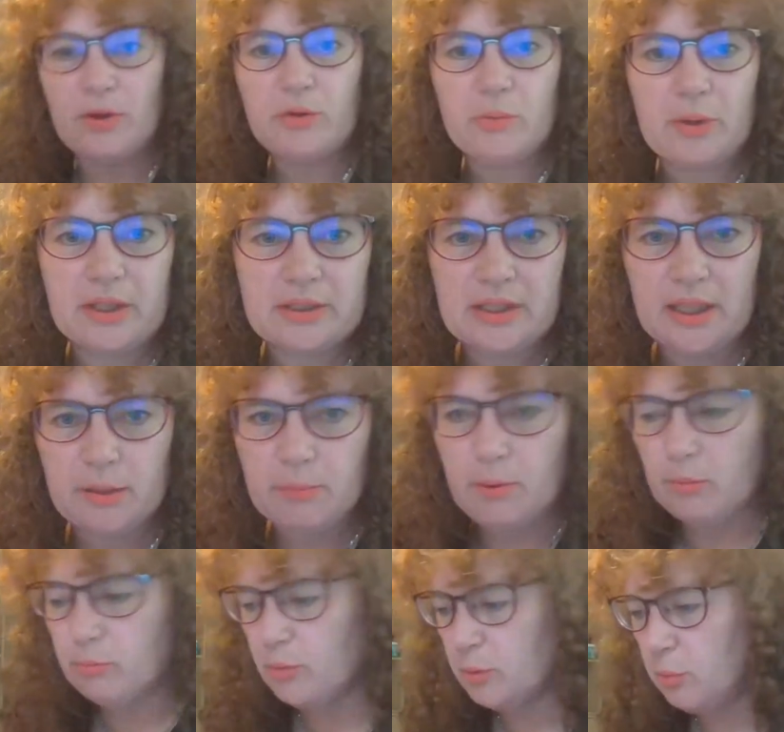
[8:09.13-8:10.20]
because they had a
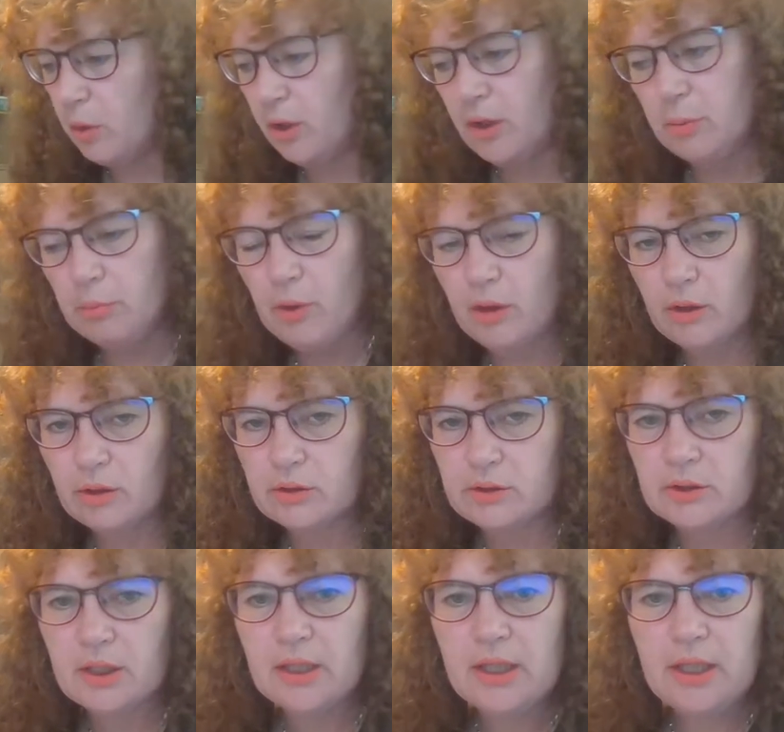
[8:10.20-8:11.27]
problem with one of the
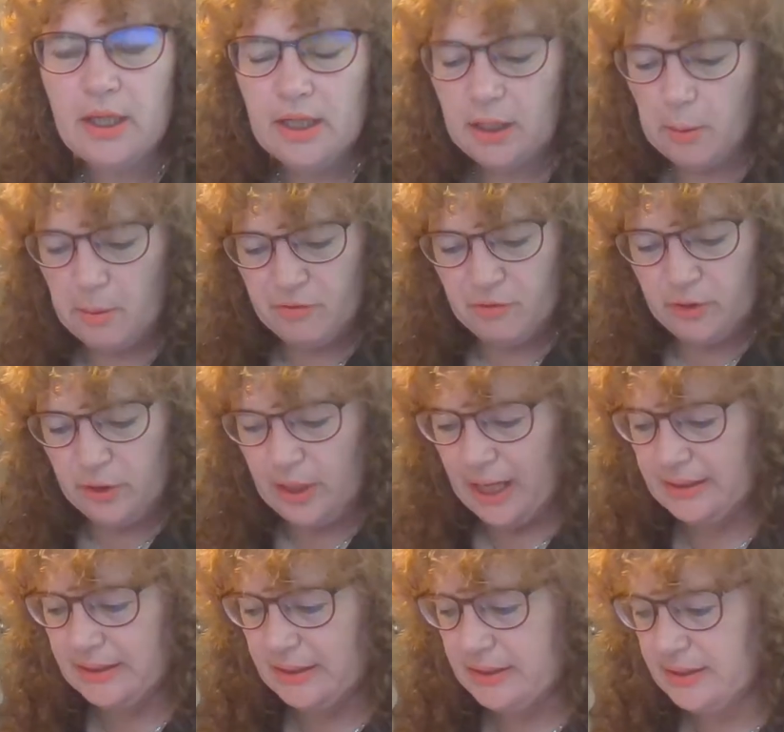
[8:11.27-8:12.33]
products coming from the
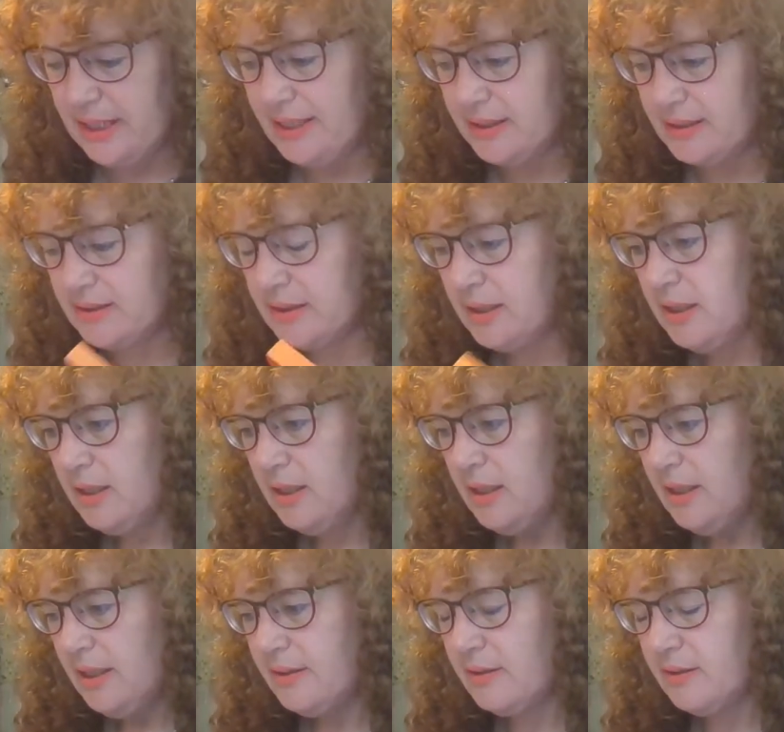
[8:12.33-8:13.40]
United States.
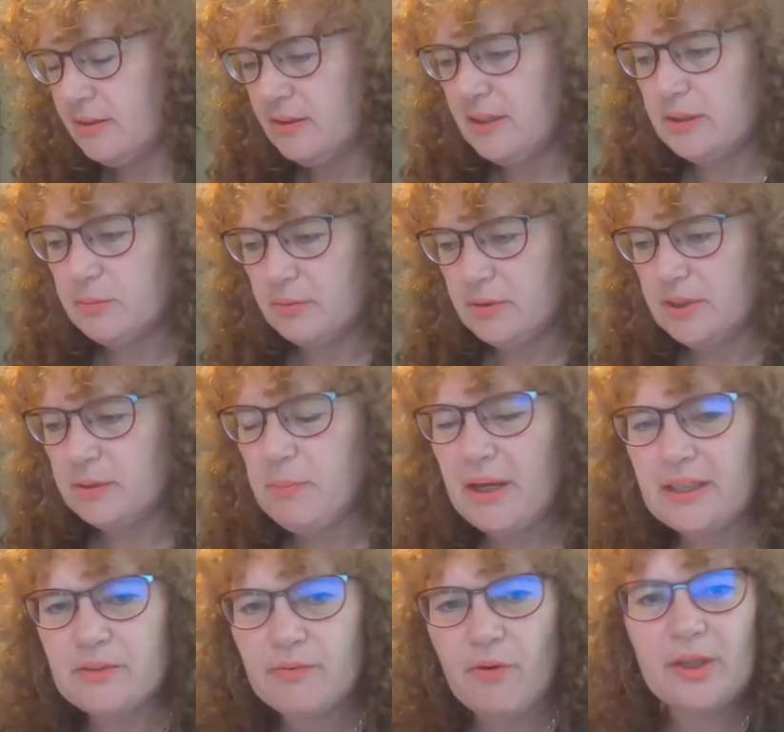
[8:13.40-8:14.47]
This
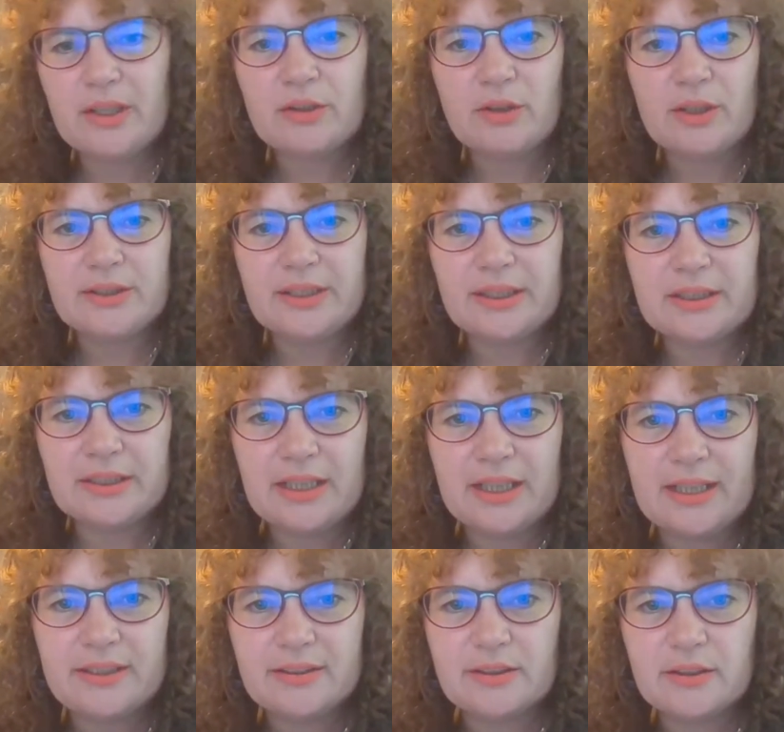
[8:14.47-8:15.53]
bag is very interesting because it
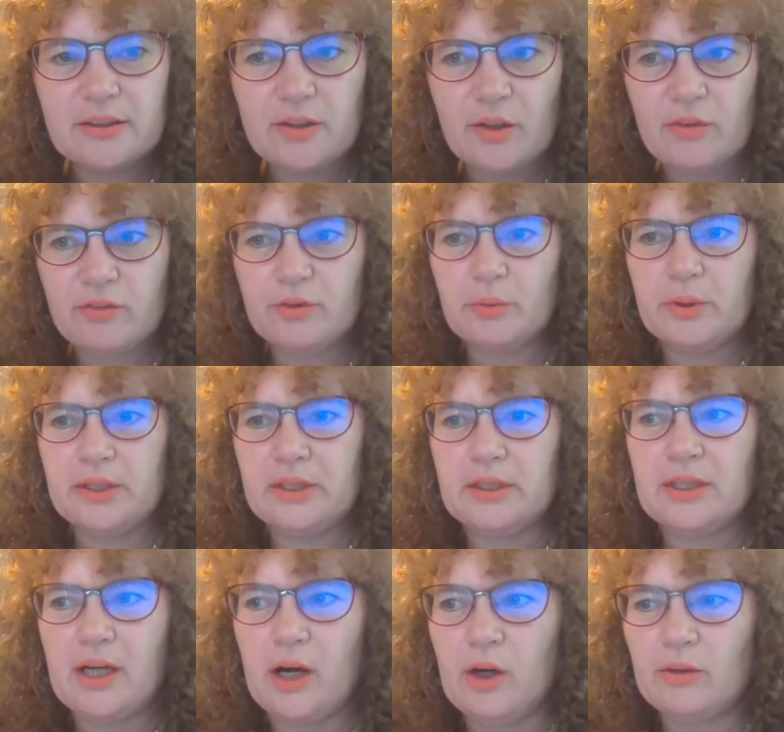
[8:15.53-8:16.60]
is stuff that we
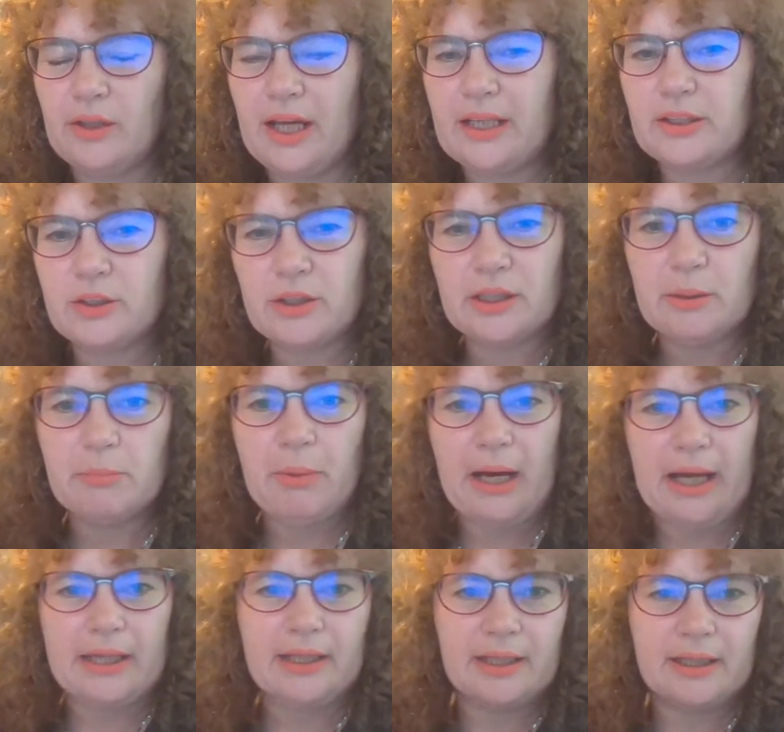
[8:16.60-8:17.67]
can't actually
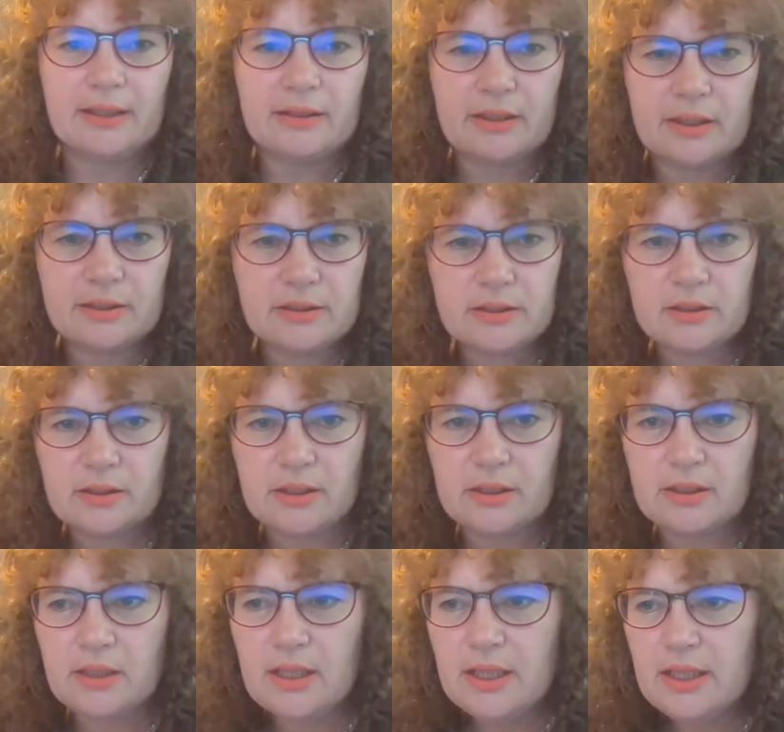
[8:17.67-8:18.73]
buy here. This
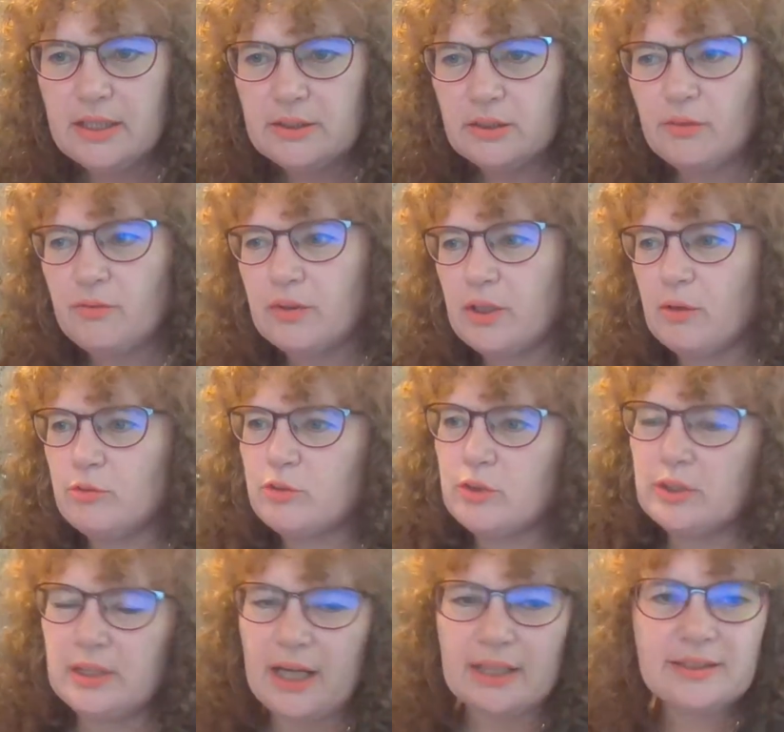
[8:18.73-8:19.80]
stuff that comes from
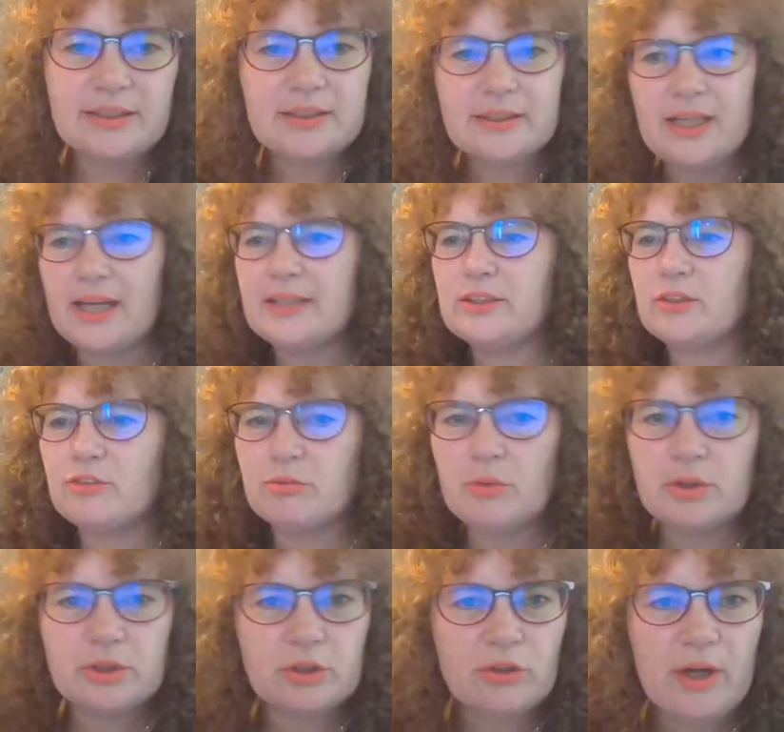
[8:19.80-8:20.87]
the United States or from
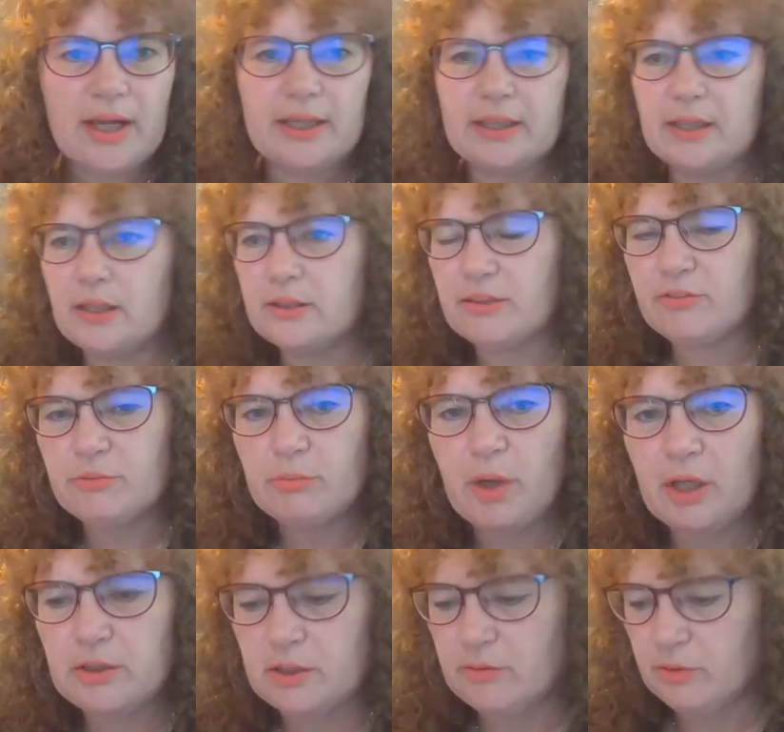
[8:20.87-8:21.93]
Australia, different
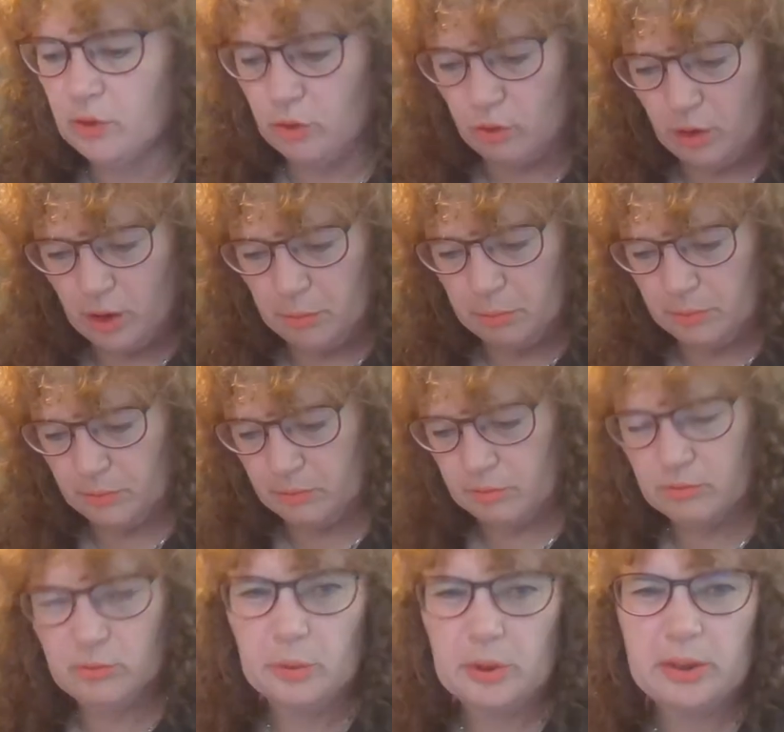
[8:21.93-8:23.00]
parts of Europe, and
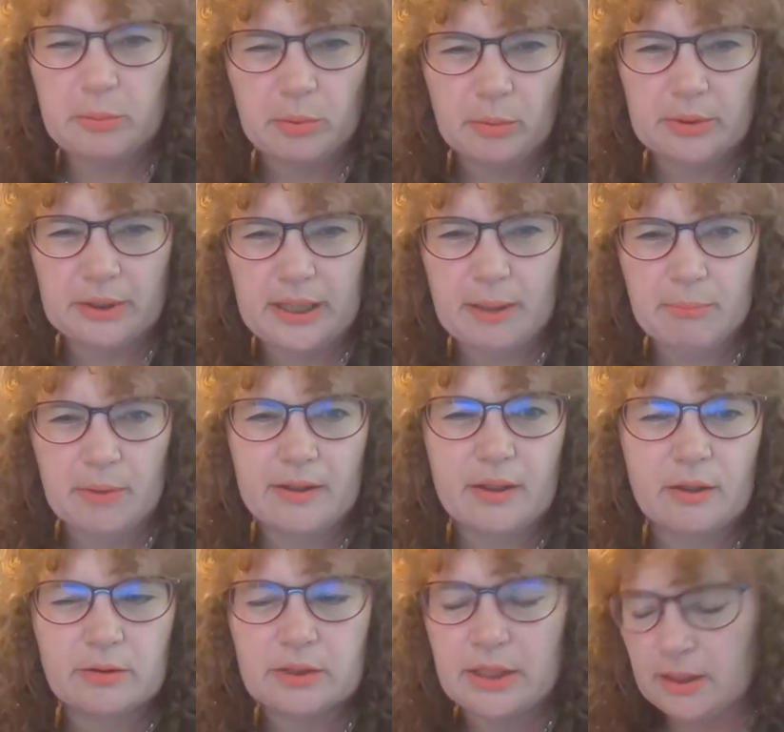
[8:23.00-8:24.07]
we probably can buy
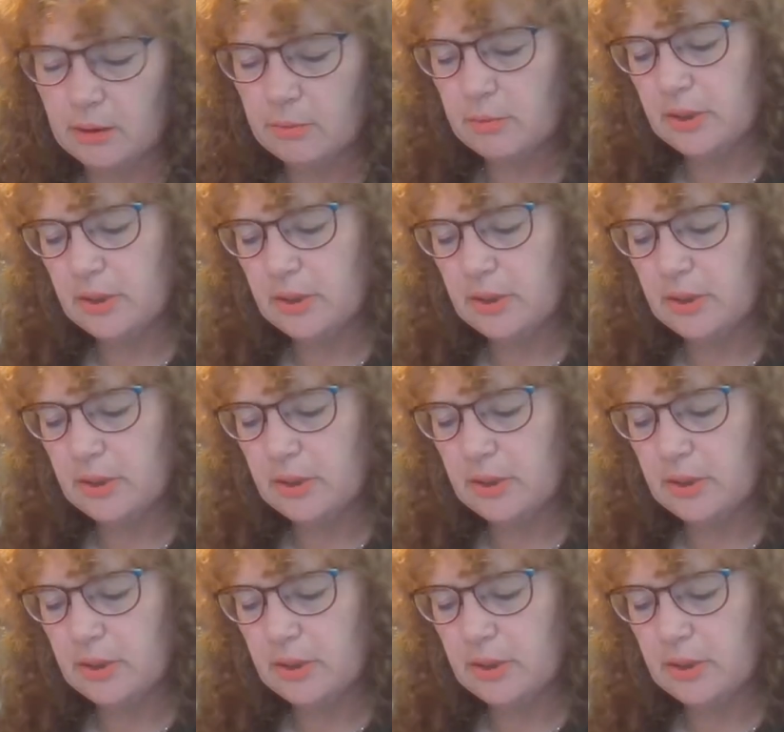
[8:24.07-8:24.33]
those here. Though.